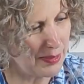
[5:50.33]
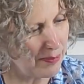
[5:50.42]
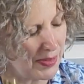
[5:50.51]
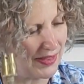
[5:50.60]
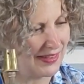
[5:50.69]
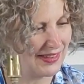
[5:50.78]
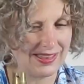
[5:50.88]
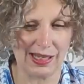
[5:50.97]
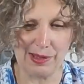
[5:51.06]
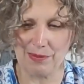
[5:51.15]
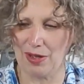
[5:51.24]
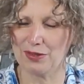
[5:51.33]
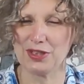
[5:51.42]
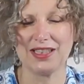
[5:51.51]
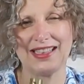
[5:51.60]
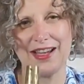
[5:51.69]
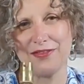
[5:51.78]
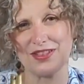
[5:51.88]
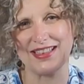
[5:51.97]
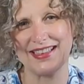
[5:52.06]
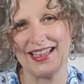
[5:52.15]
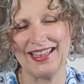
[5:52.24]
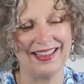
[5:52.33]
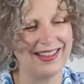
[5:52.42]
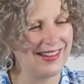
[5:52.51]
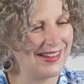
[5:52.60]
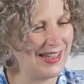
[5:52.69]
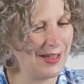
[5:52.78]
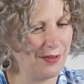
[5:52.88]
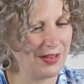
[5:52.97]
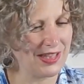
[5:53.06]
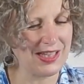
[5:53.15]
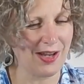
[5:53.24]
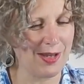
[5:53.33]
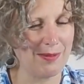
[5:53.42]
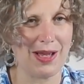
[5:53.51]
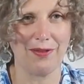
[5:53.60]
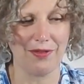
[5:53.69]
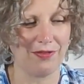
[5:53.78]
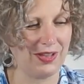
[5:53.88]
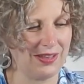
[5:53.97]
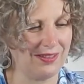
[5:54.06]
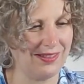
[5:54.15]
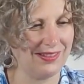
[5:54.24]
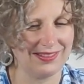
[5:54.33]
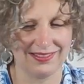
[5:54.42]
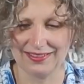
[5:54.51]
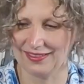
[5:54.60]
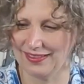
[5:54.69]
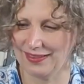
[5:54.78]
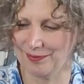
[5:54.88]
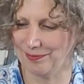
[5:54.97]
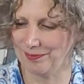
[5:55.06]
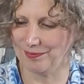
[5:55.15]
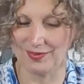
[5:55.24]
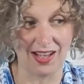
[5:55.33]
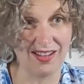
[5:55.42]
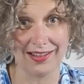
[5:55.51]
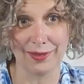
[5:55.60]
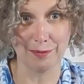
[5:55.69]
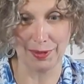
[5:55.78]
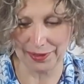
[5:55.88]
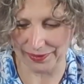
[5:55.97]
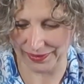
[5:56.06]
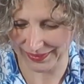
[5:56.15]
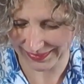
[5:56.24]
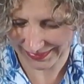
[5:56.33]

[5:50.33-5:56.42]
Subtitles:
but I'll just have to see nearer the time how I feel. I like them both.